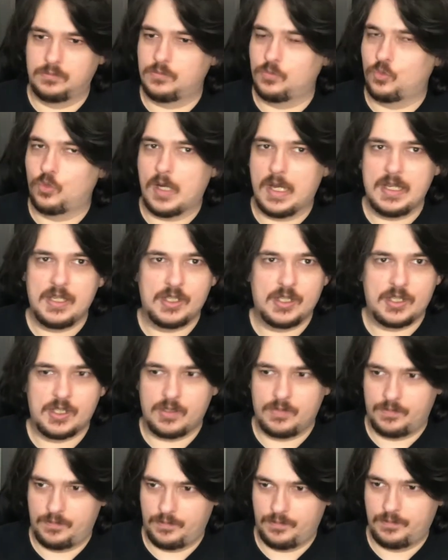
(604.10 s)
rice,
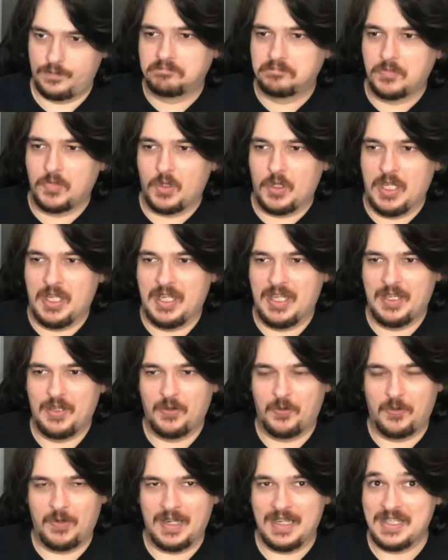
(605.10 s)

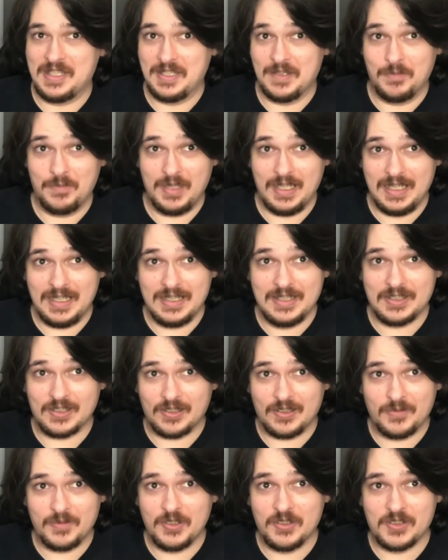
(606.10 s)
rice and beans
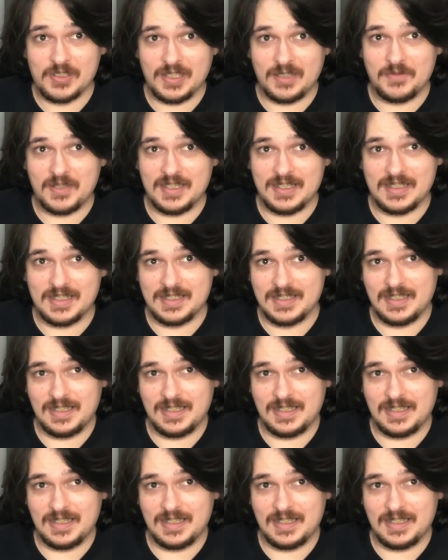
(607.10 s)
almost. I mean this.